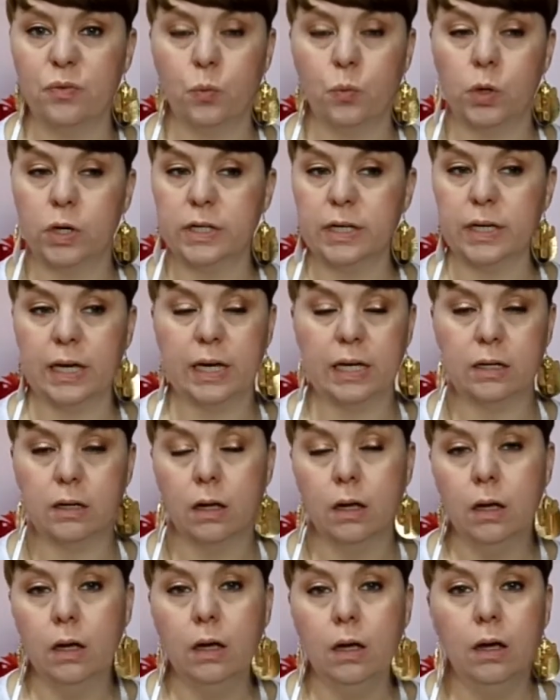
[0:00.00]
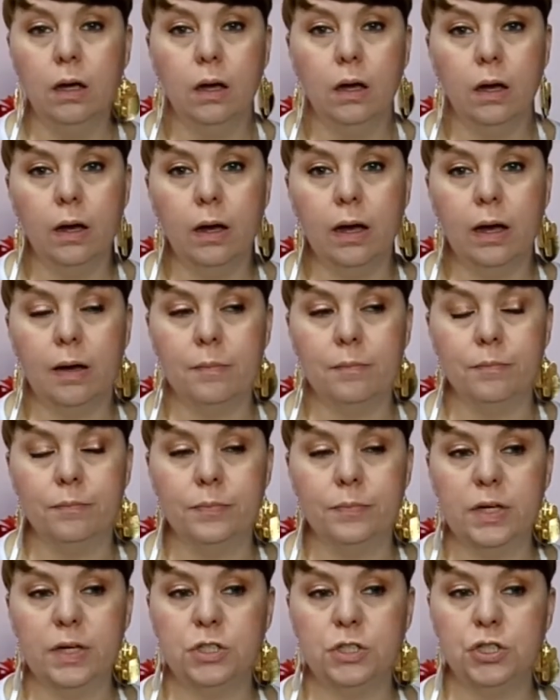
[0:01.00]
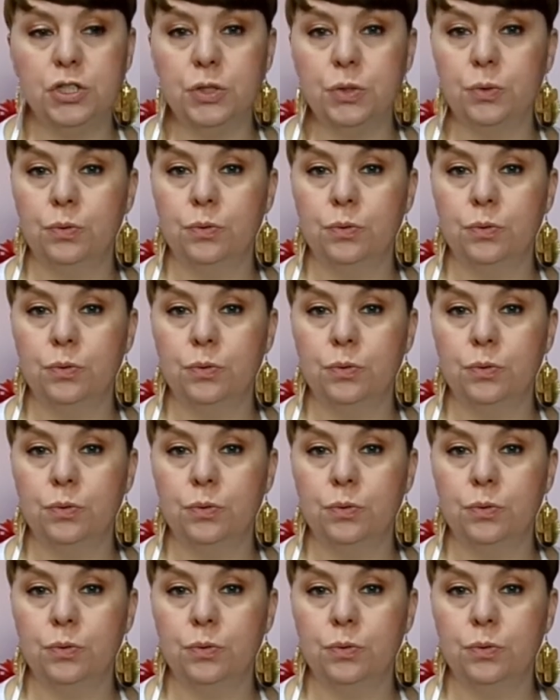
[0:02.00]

working that you